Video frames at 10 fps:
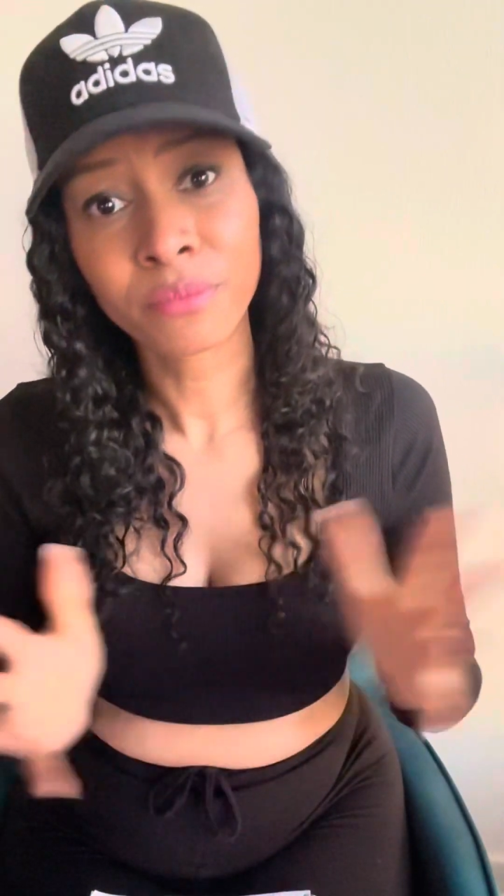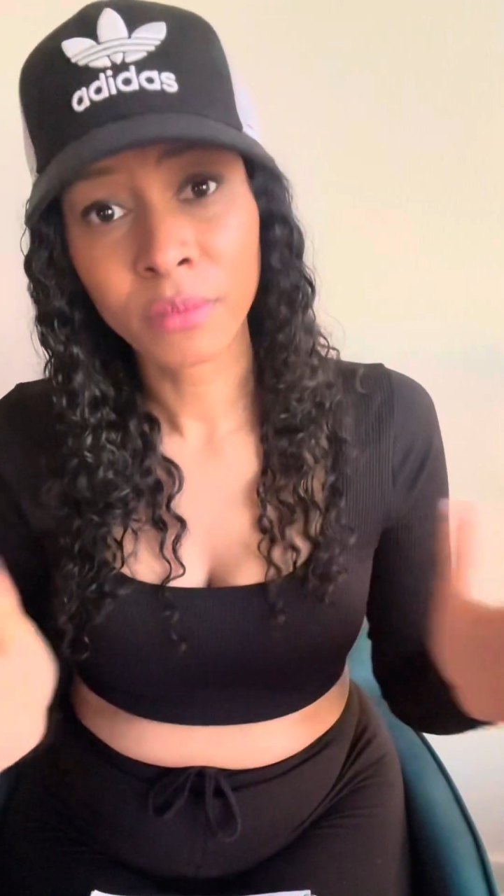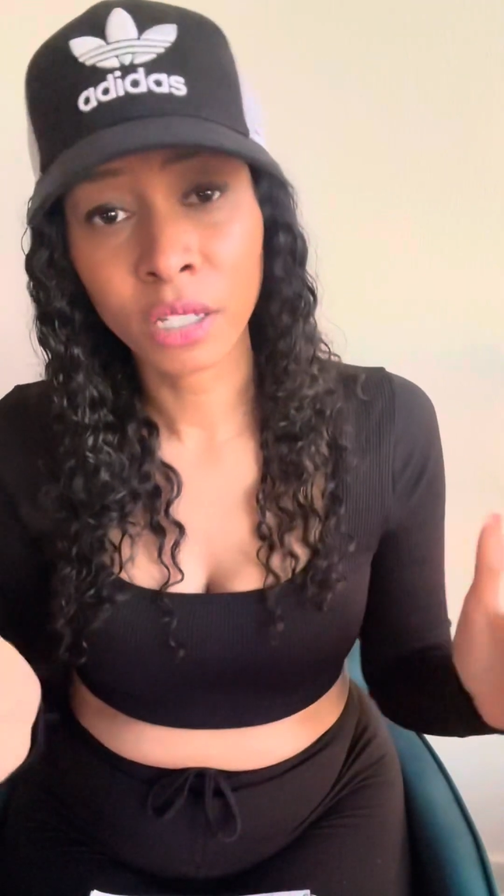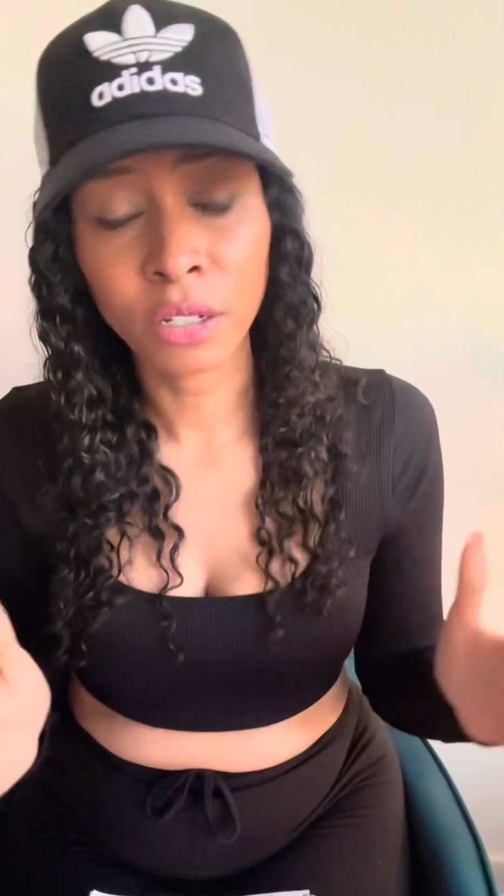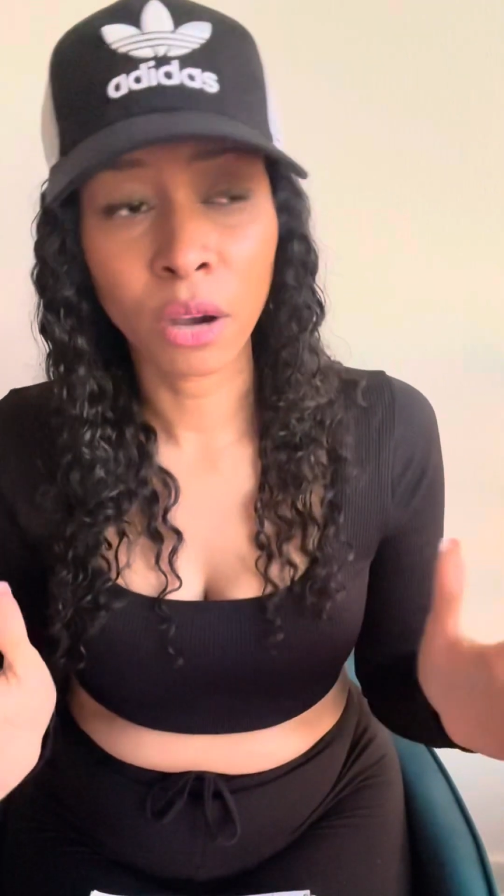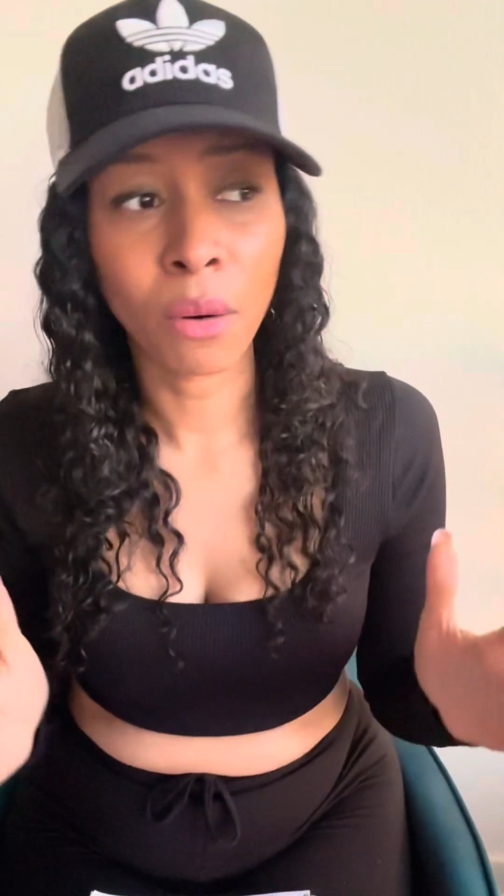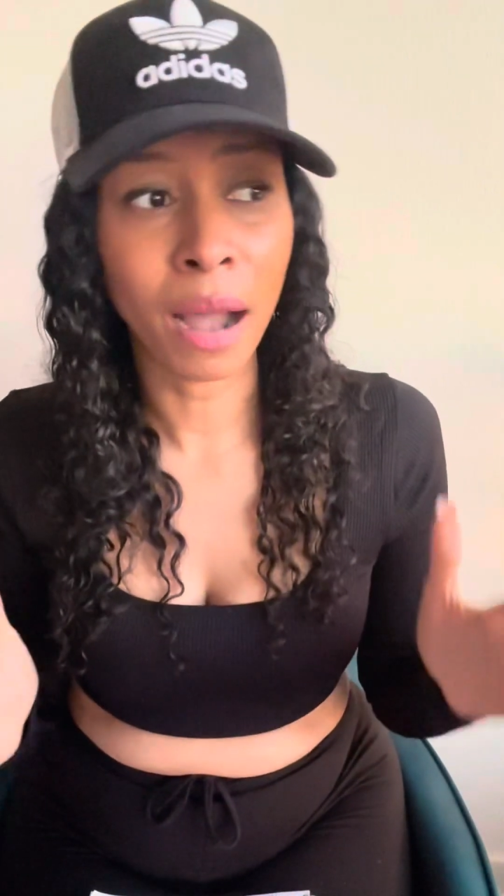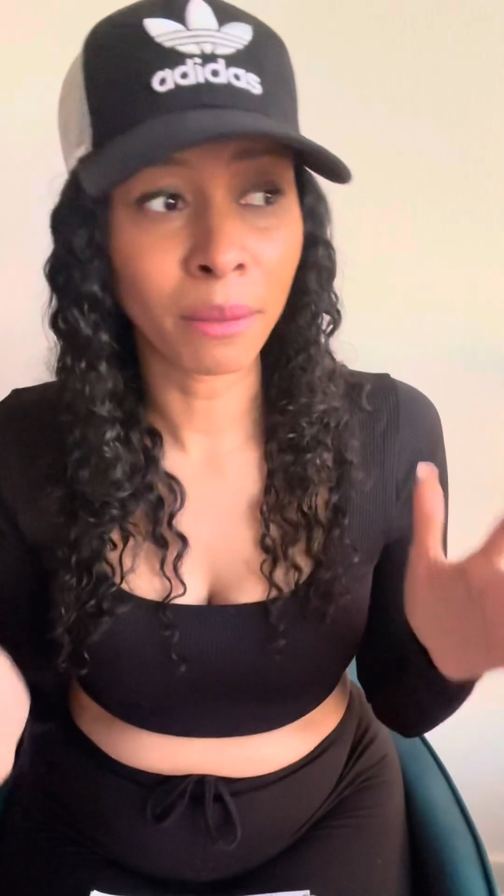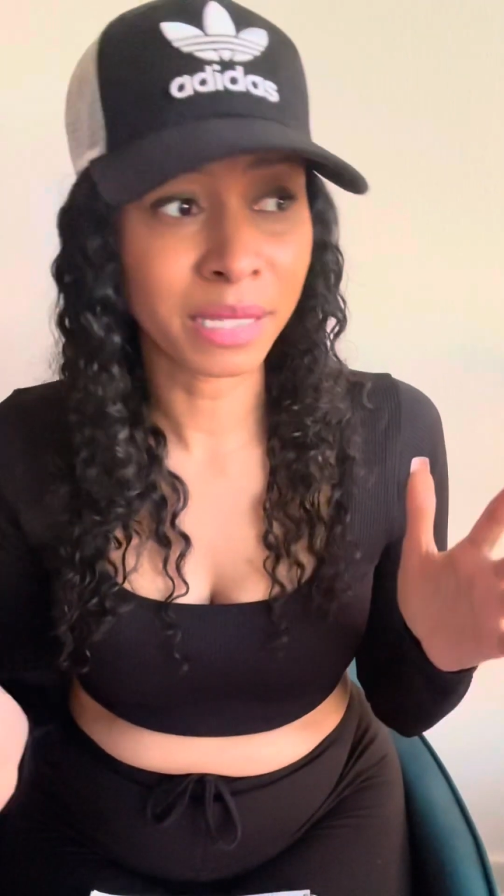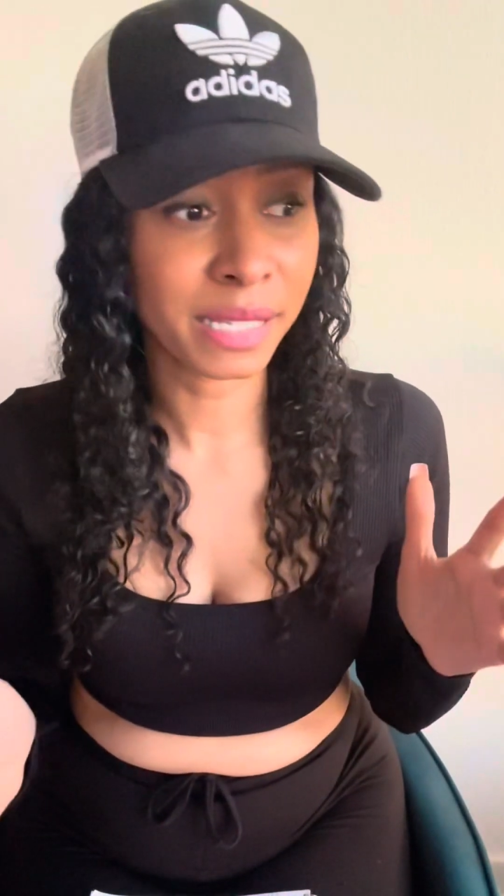You know, I
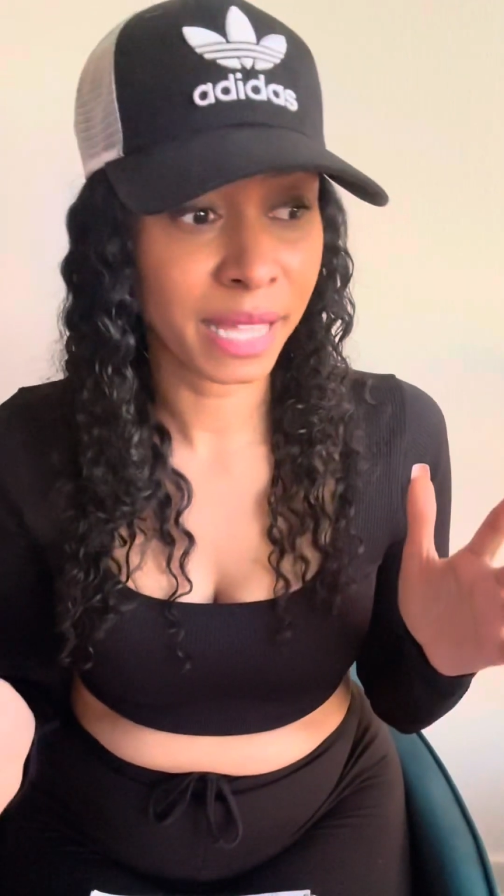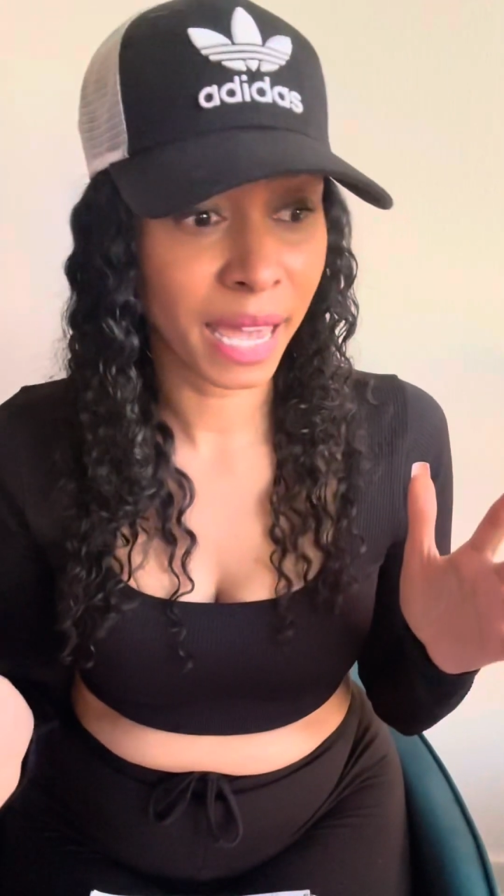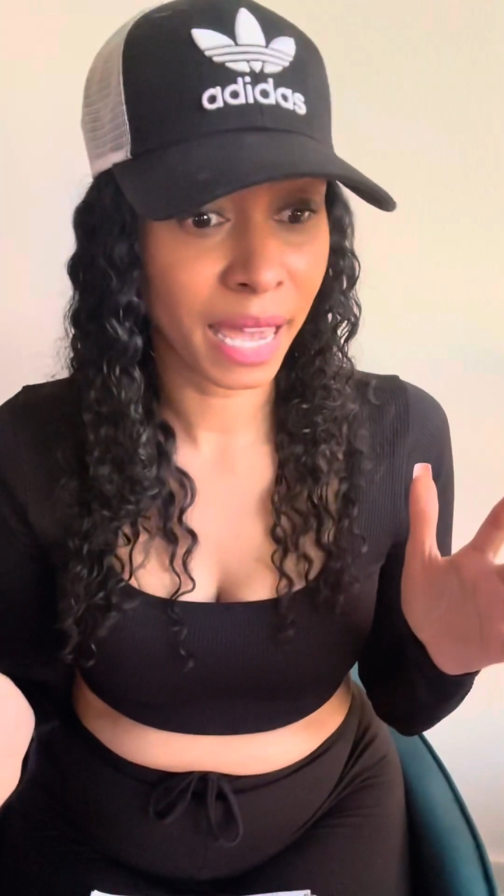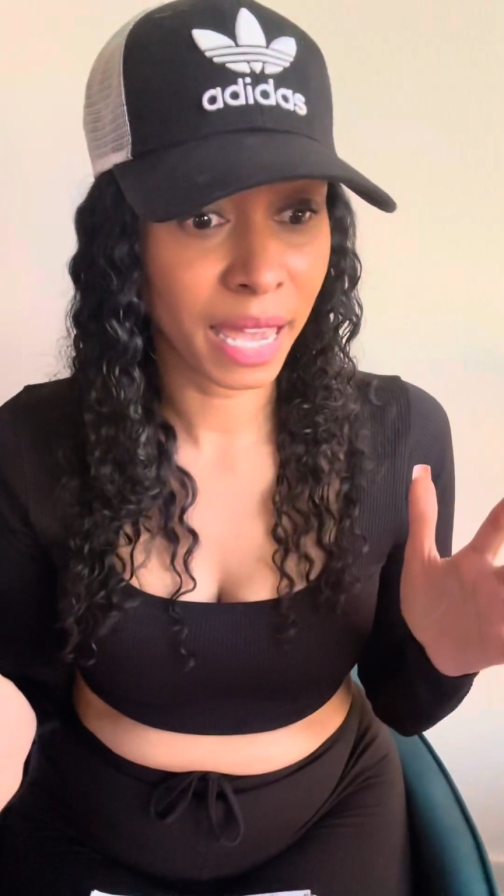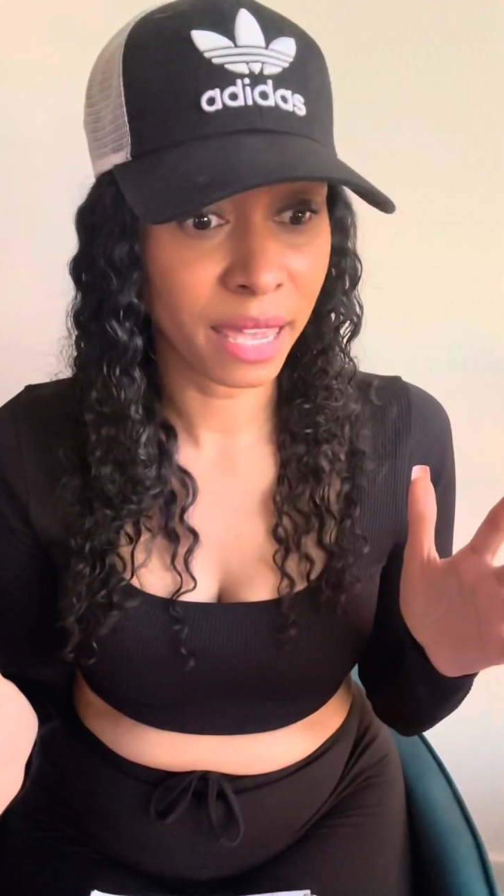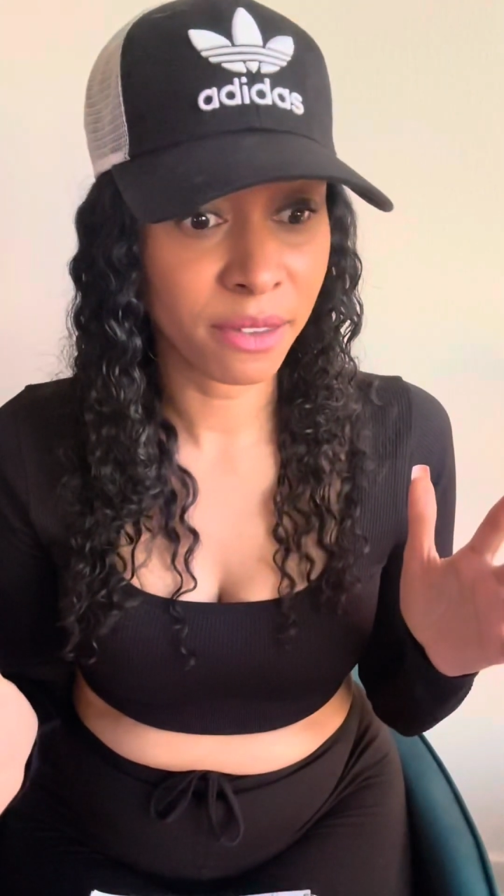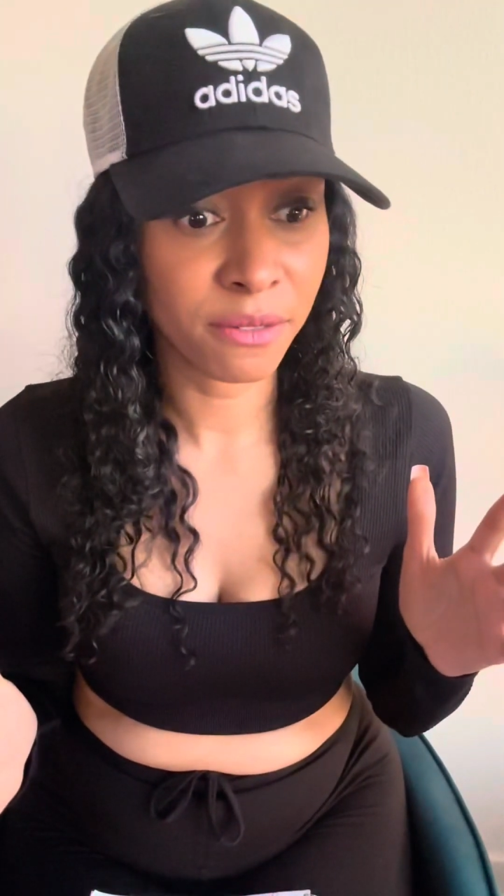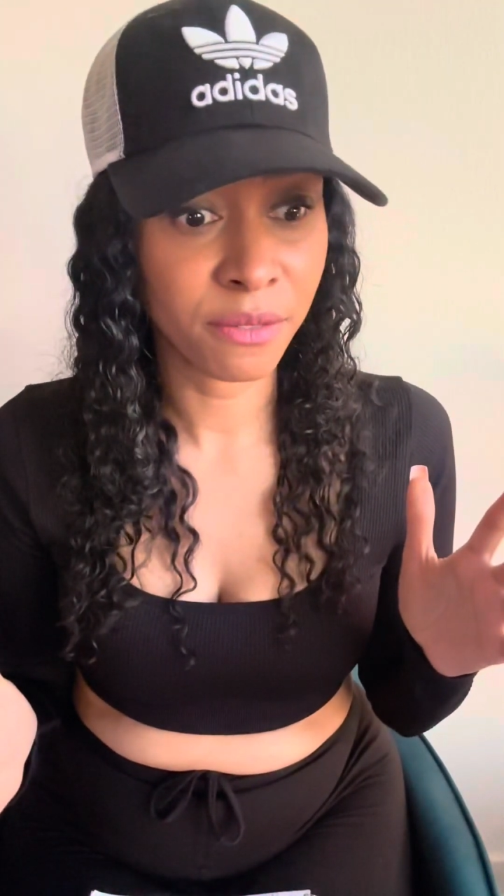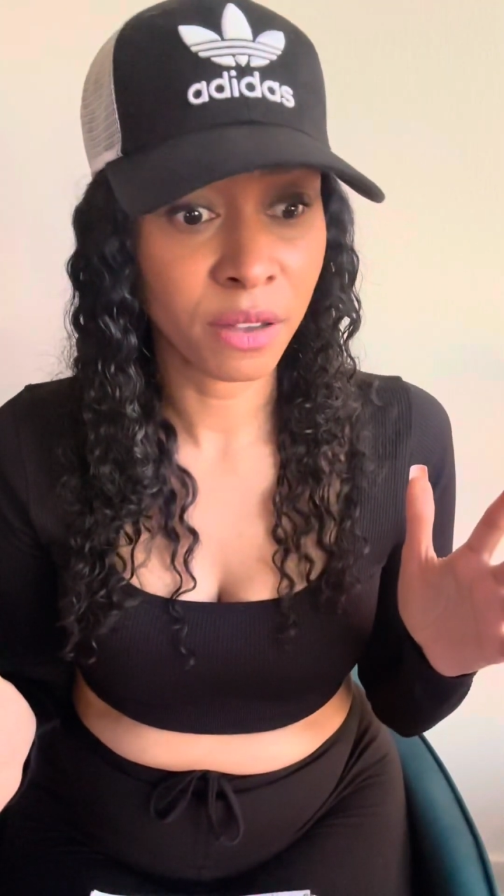would say if